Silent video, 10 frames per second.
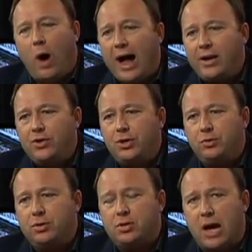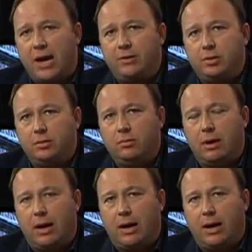Why did you decide
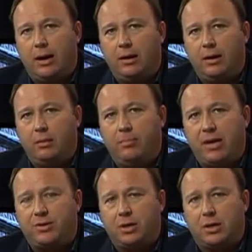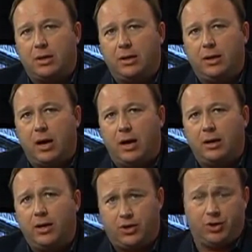to, you know,
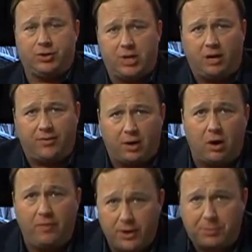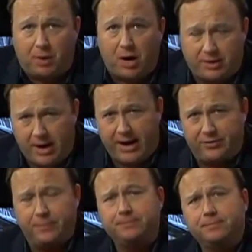basically unleash yourself here on this
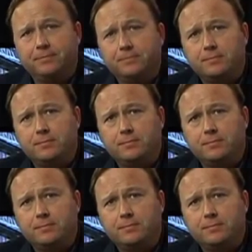broadcast?